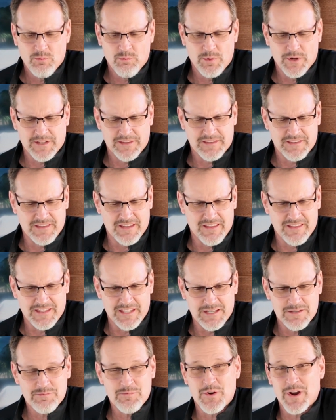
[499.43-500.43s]
but
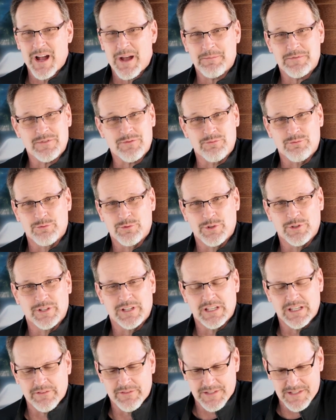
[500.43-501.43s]
these props
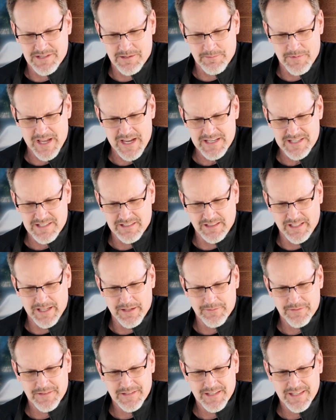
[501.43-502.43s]
really give it some nice
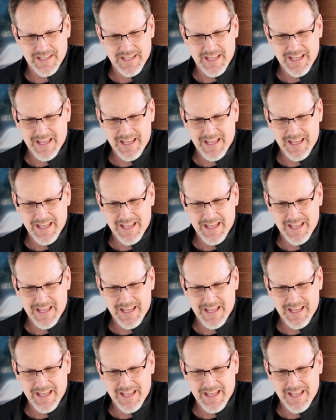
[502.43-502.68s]
lift.